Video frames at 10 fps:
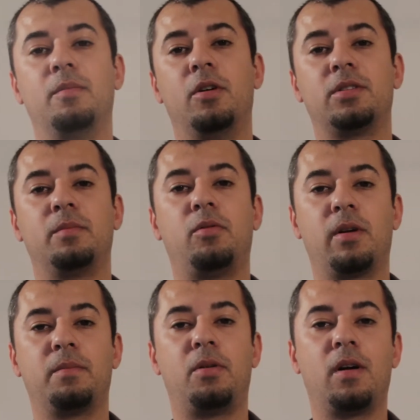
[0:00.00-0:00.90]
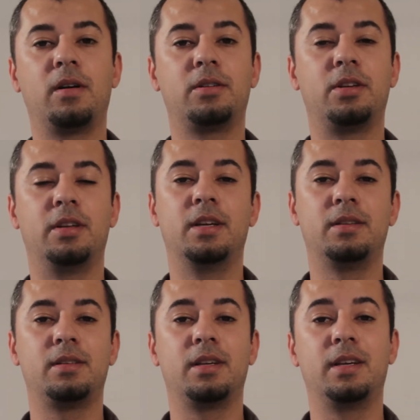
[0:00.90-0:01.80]
most important part to
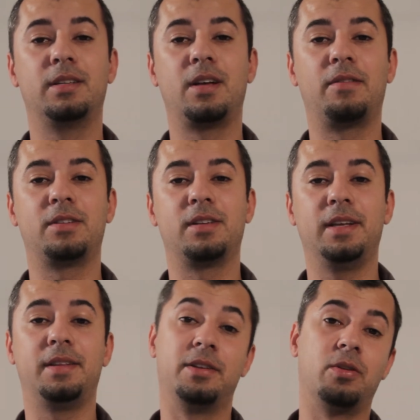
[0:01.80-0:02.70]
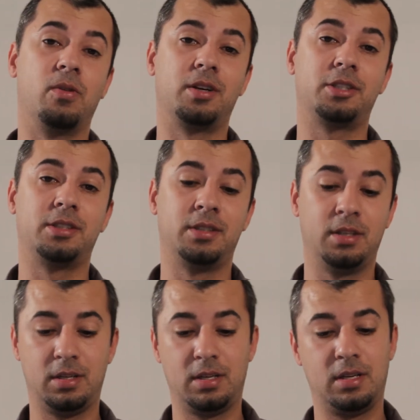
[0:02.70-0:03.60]
this is obviously the torch.
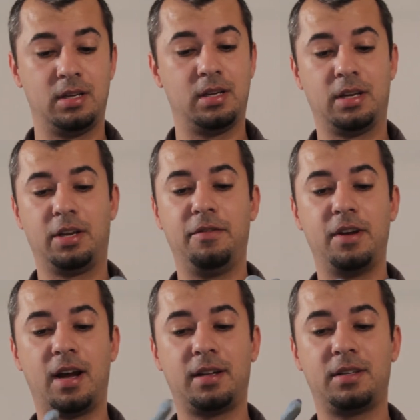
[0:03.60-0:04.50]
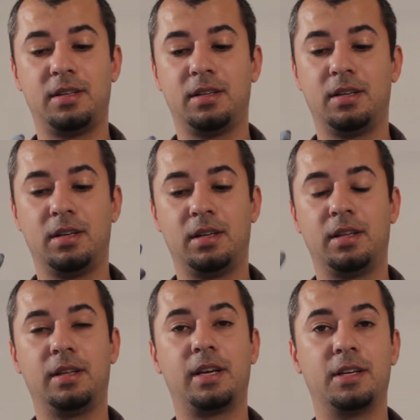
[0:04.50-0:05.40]
You got
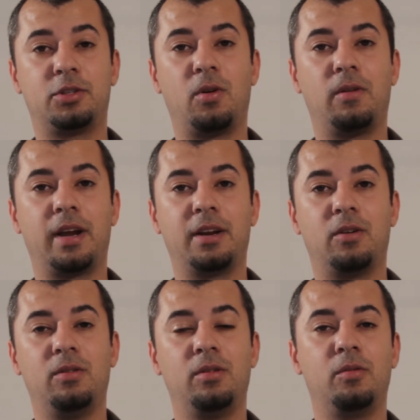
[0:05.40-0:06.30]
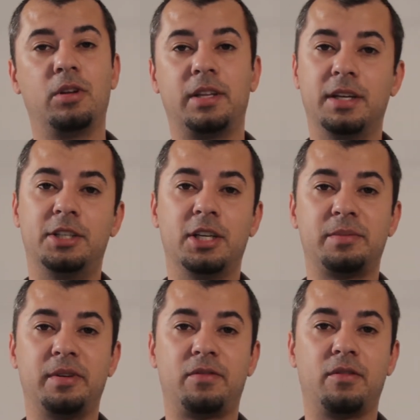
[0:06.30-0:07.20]
the control handle with the
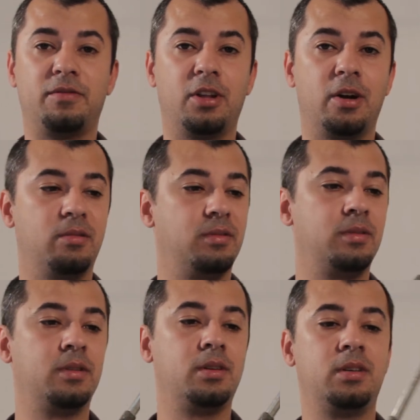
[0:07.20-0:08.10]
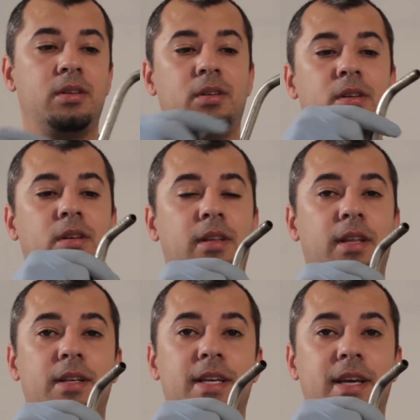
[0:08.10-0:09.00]
adjustment for flow,
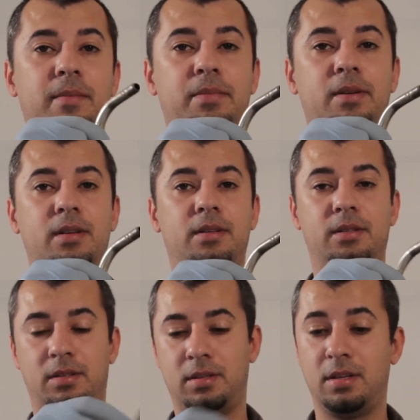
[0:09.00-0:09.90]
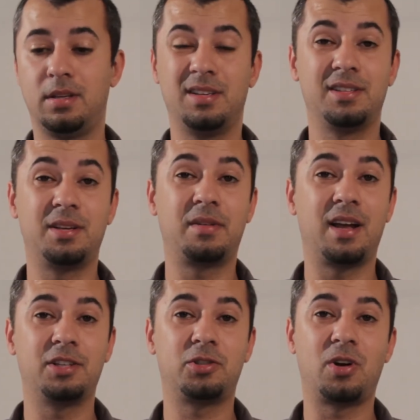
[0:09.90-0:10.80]
the tip, some
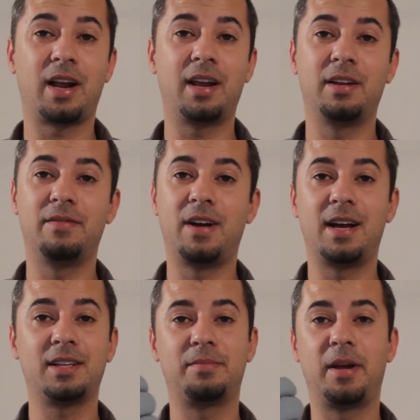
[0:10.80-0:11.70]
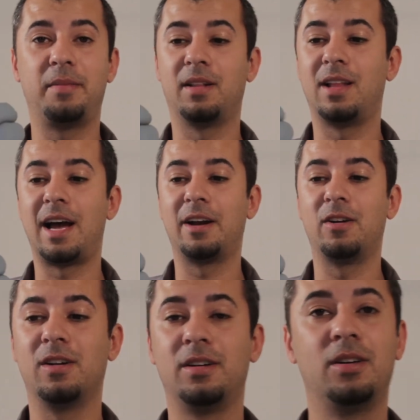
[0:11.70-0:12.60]
kind of striking device, maybe a
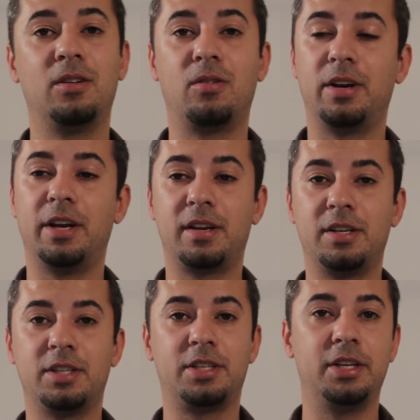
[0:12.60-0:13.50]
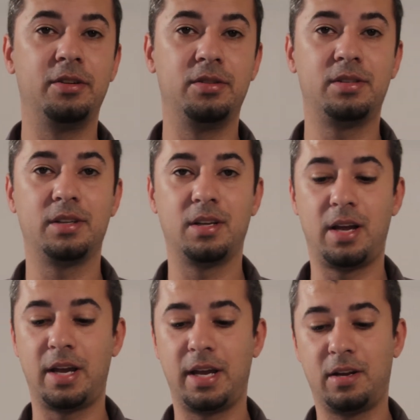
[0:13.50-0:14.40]
lighter, or you can just use
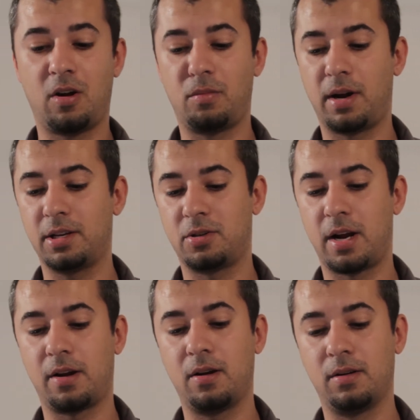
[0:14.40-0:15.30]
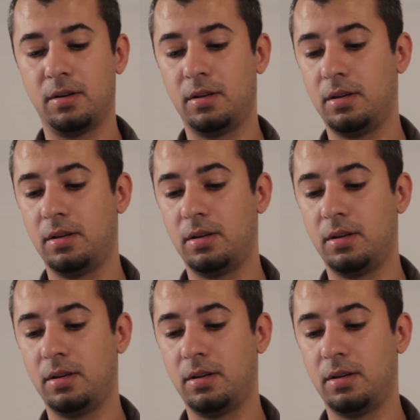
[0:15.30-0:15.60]
a carbide striker.